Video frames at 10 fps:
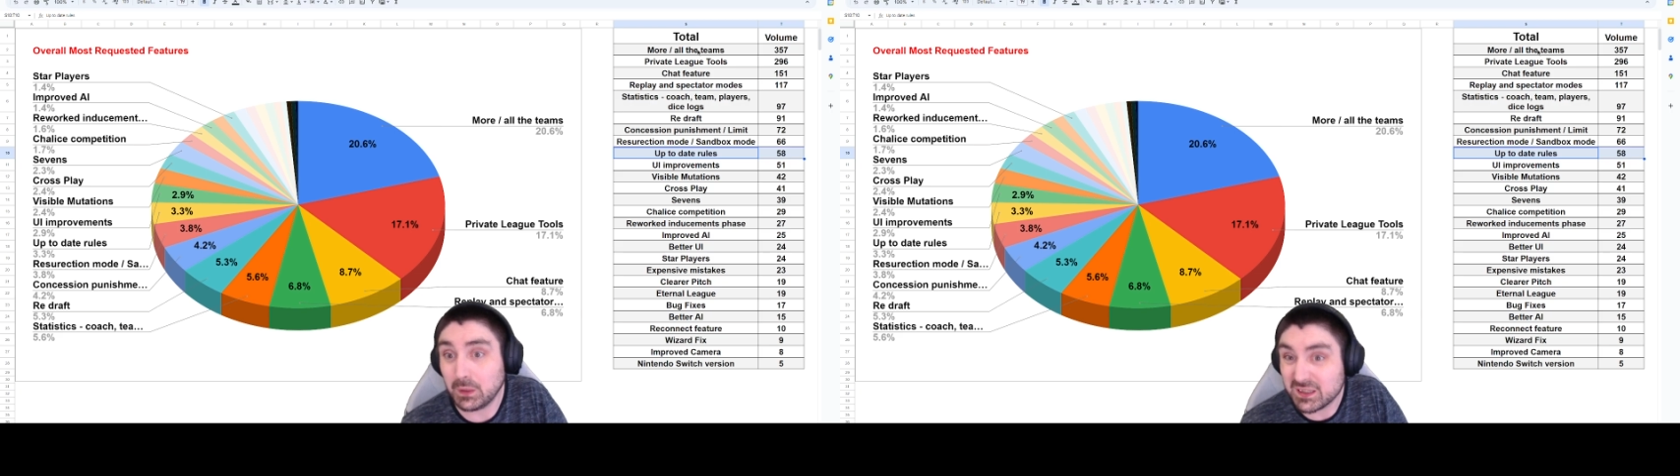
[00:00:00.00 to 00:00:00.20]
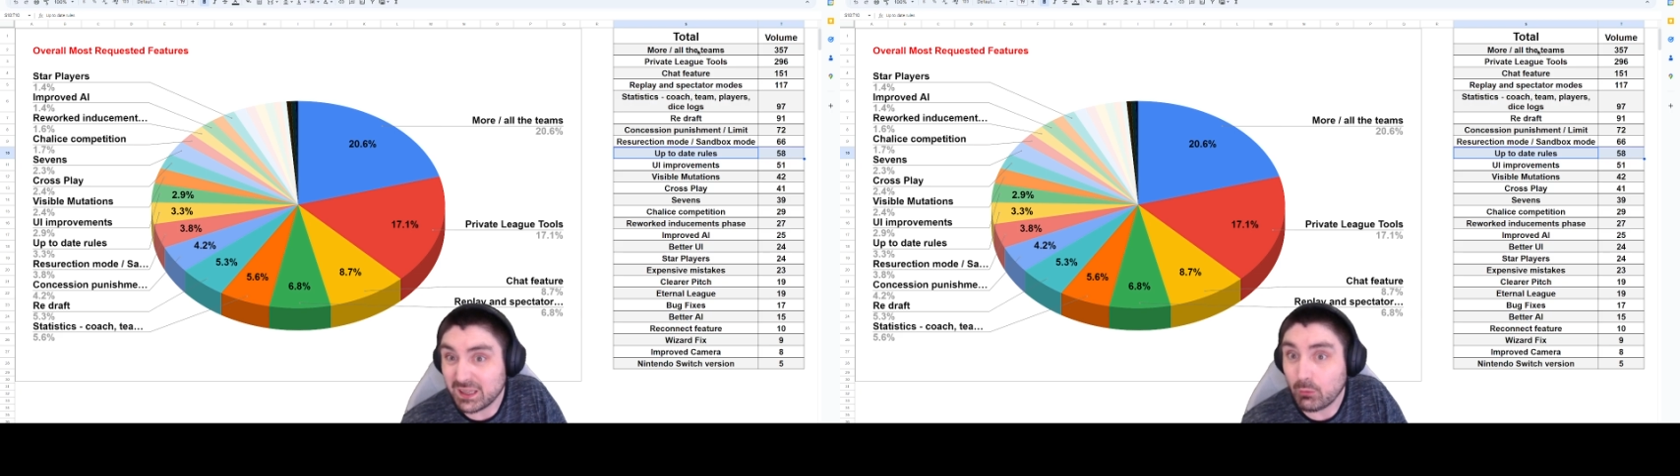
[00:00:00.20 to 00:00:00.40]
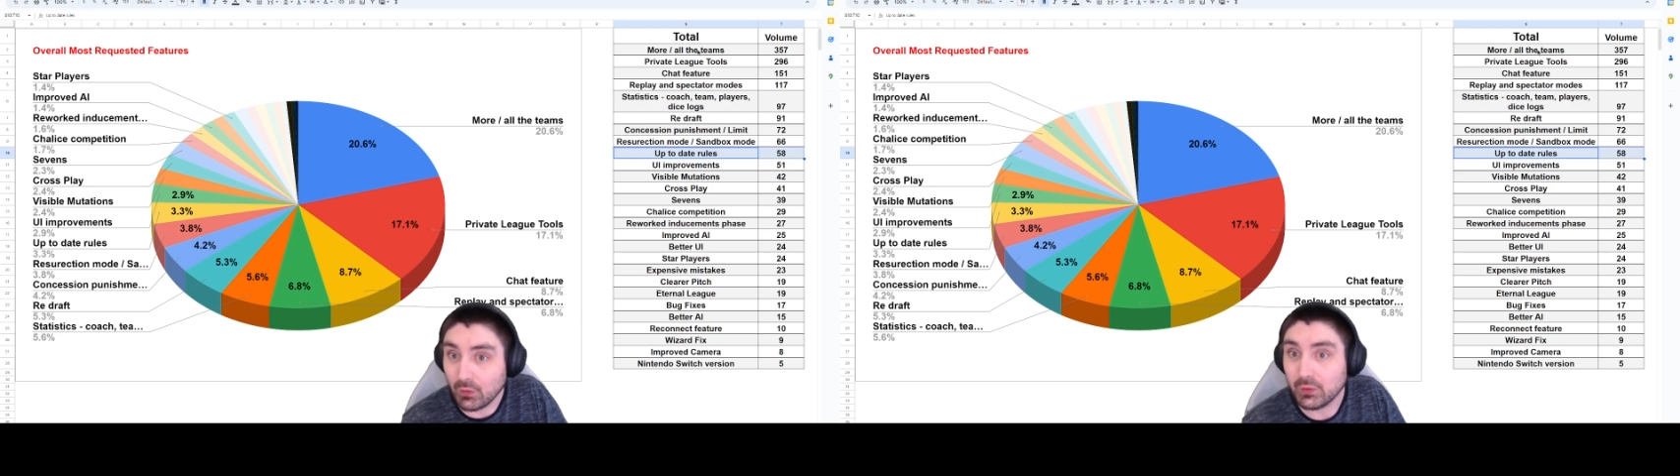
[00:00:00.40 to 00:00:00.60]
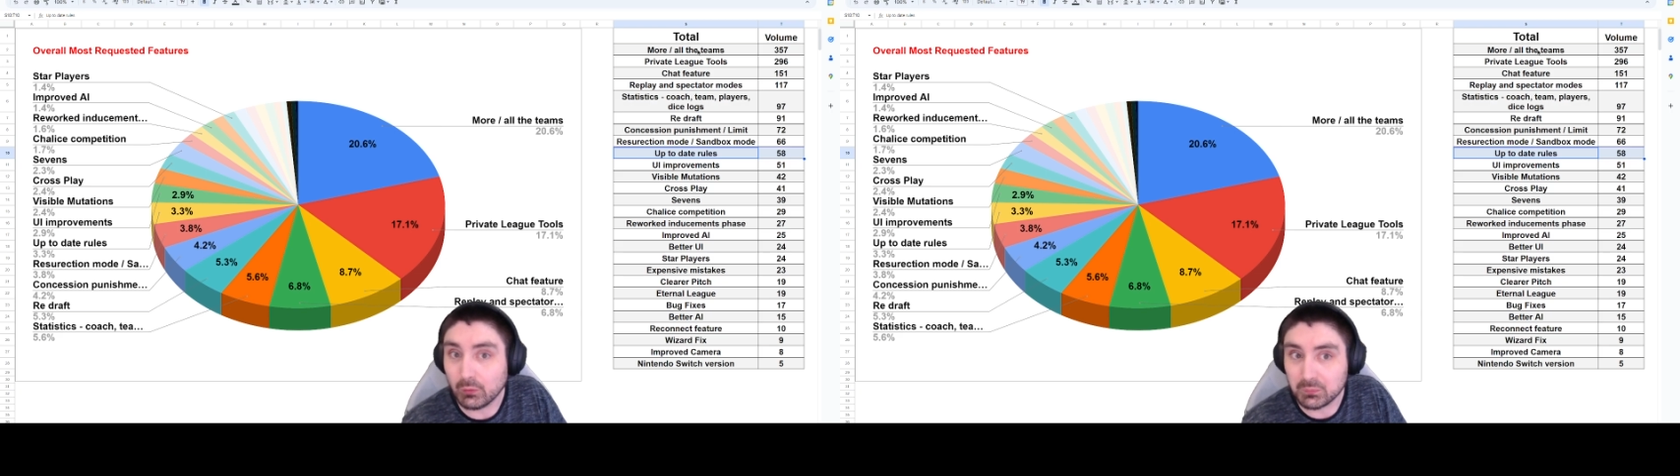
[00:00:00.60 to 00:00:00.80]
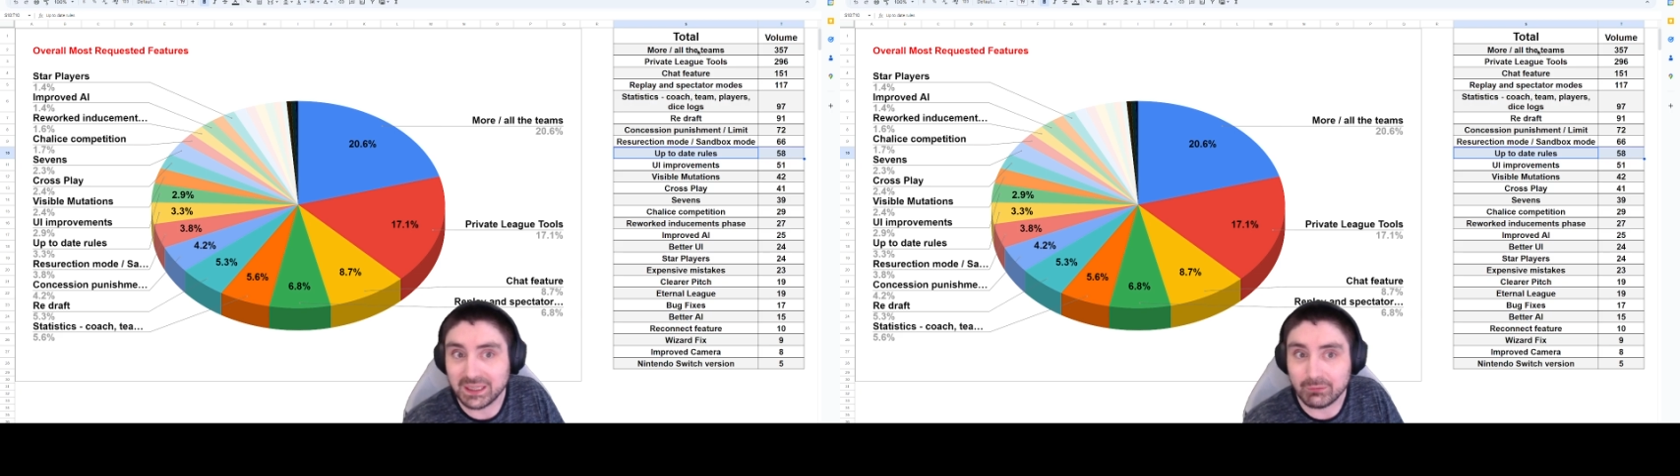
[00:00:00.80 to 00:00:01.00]
because they want the
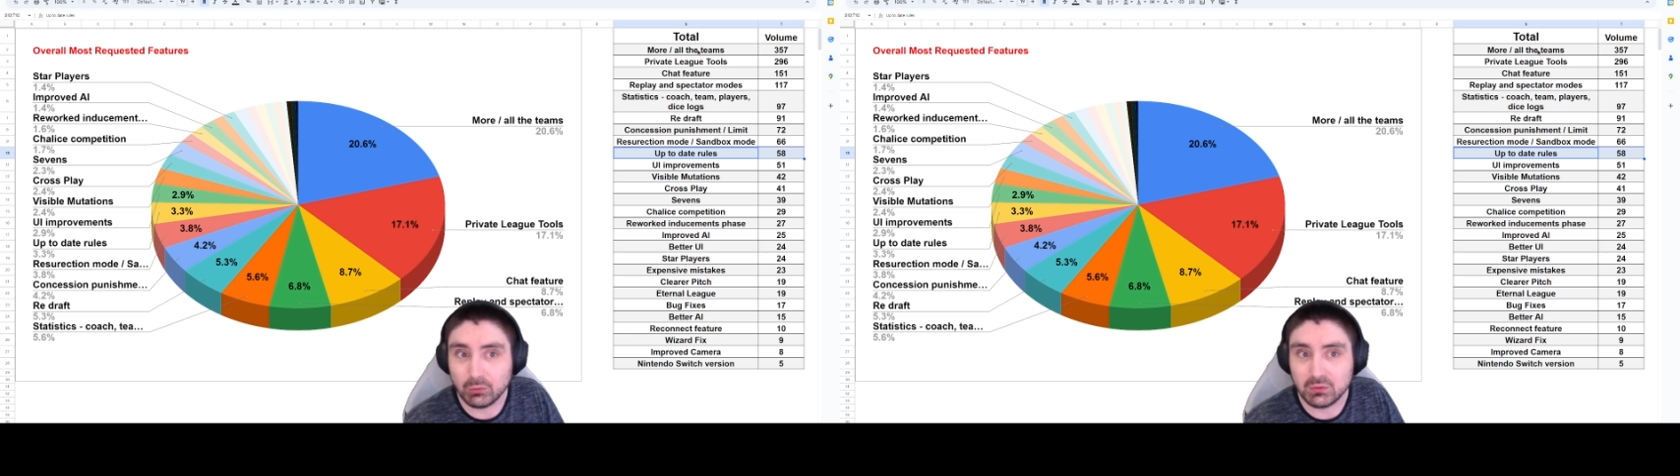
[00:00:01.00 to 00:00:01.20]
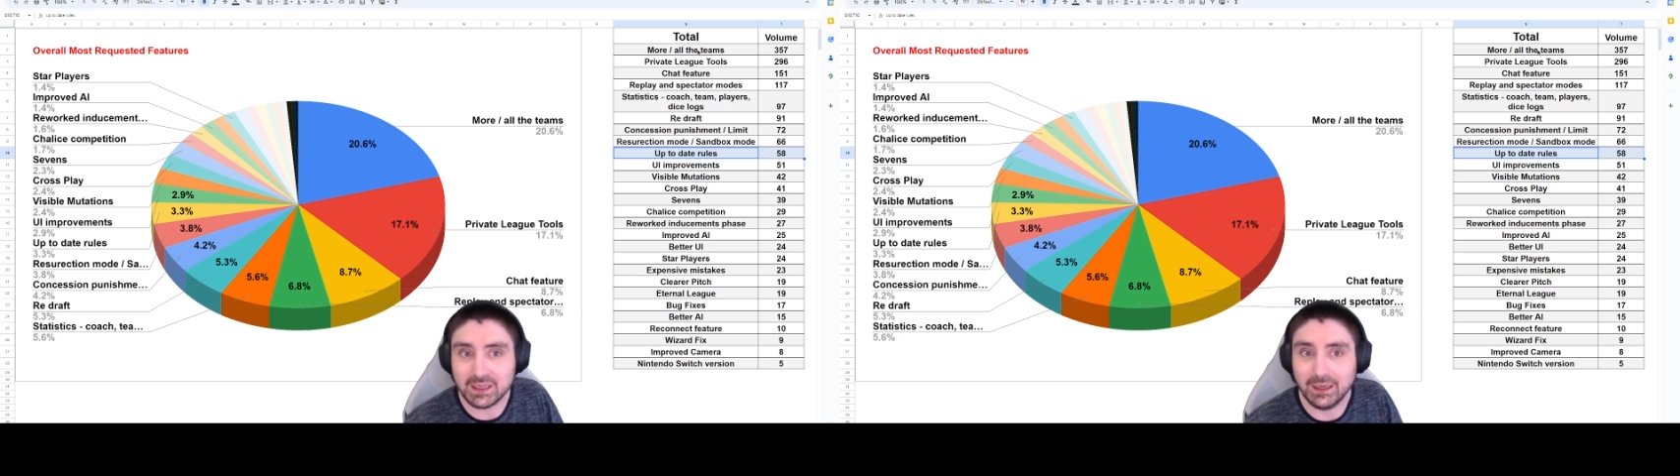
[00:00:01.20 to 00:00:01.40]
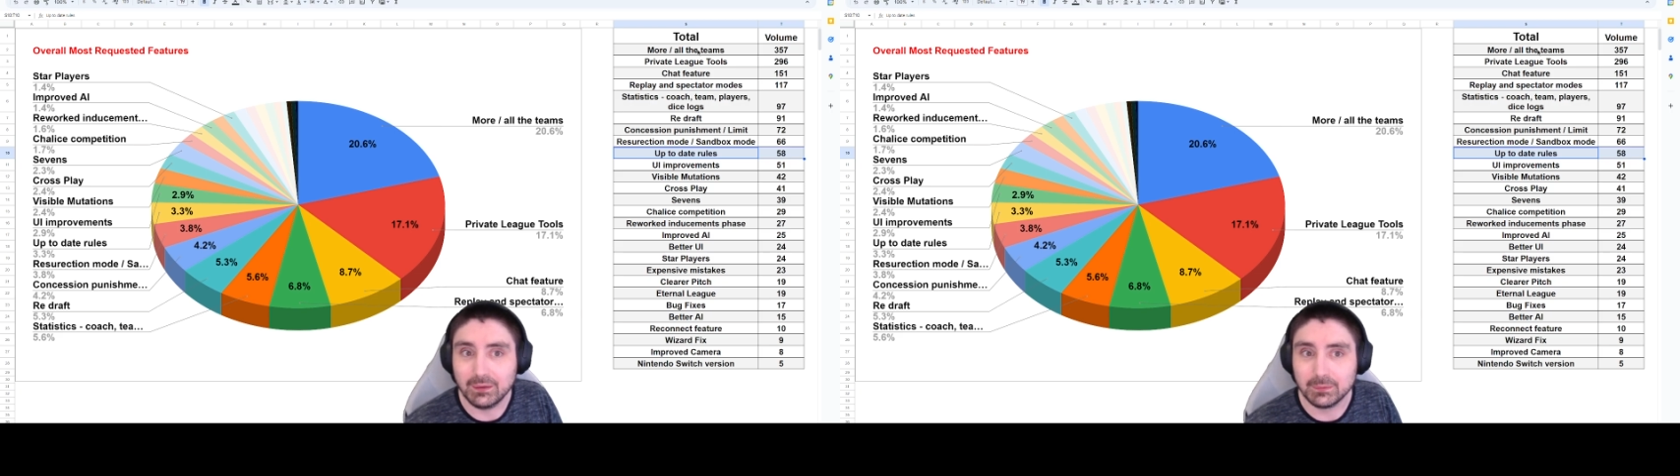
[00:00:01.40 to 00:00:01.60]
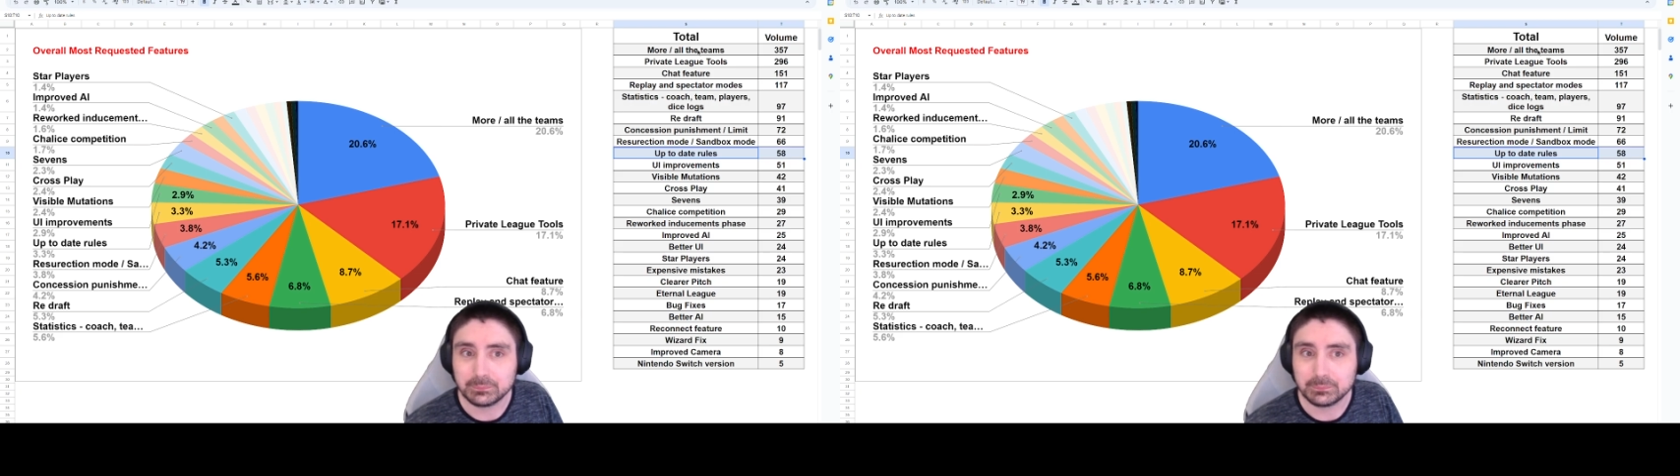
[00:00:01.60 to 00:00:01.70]
up-to-date rule set.